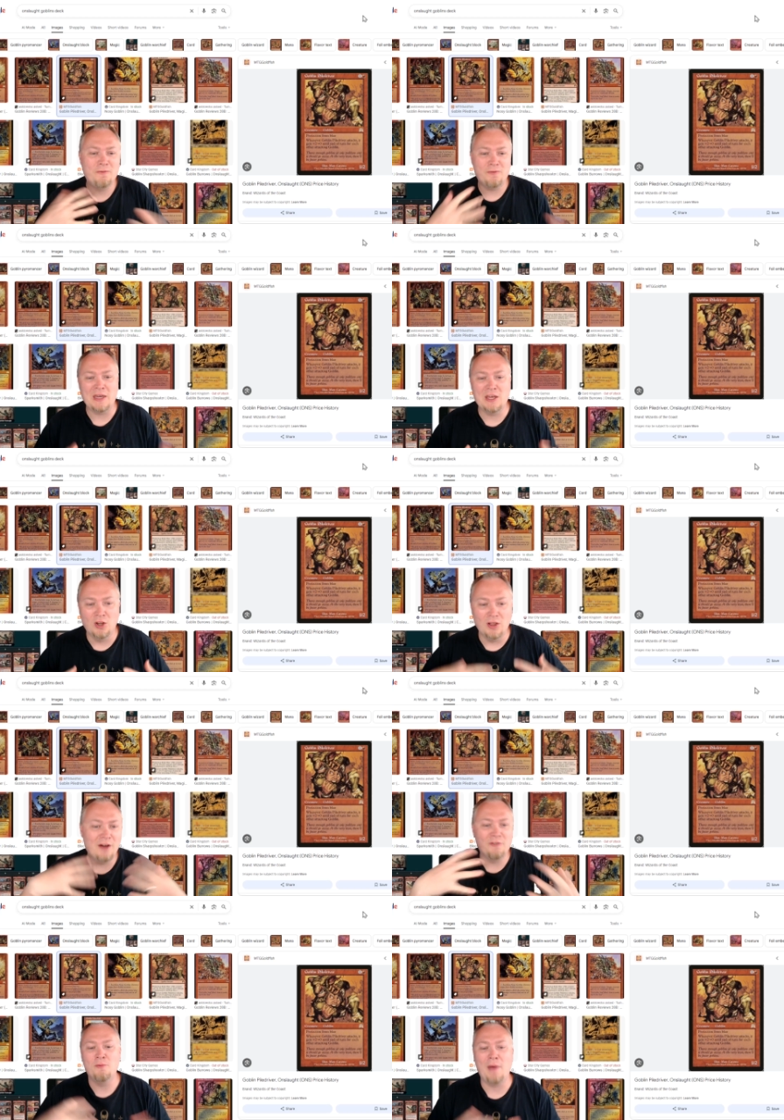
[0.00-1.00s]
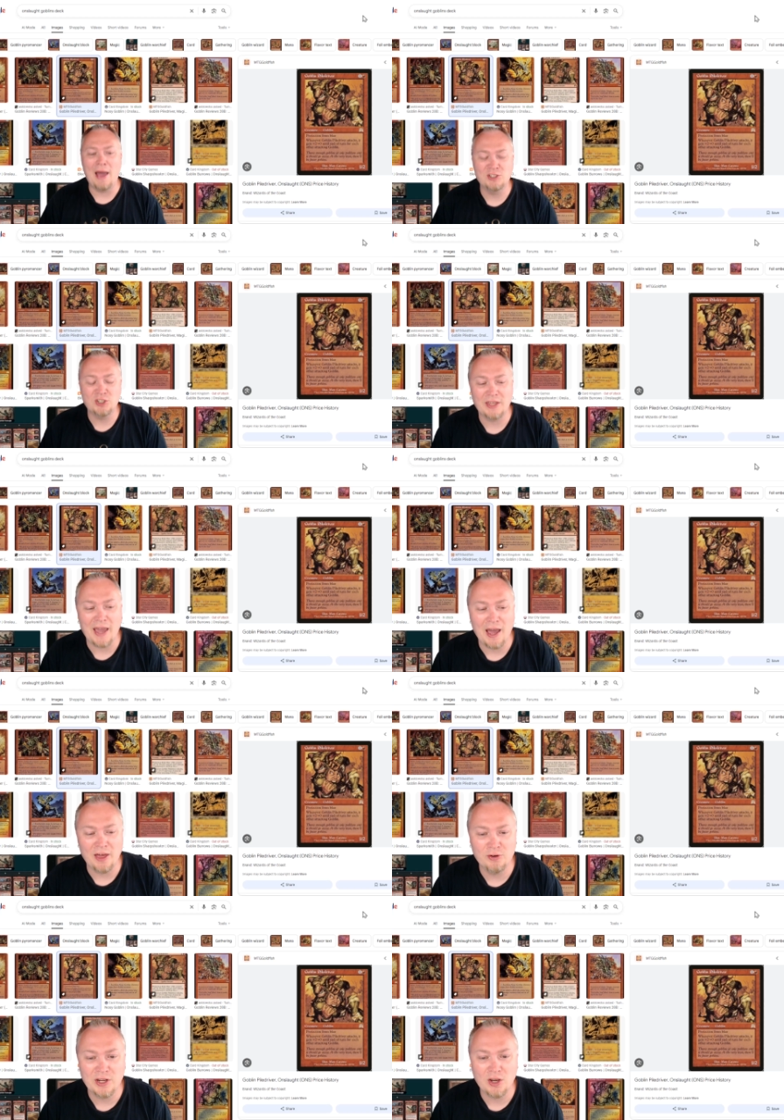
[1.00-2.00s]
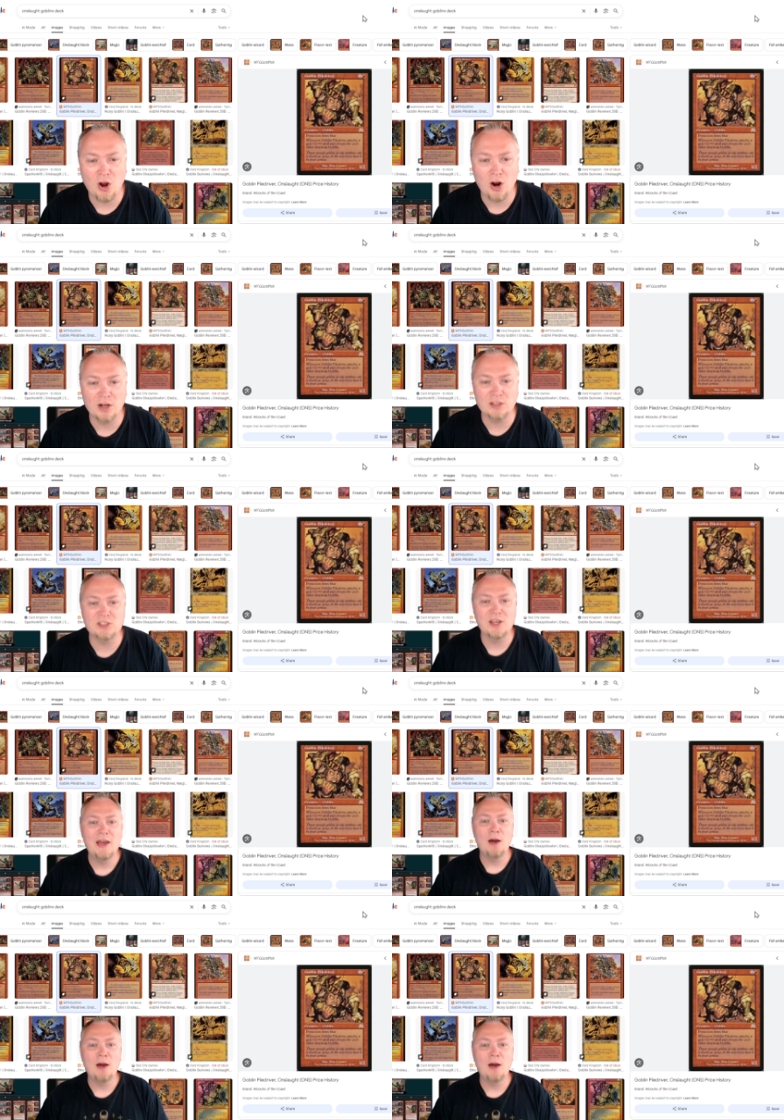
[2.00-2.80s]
feel of Magic the Gathering cards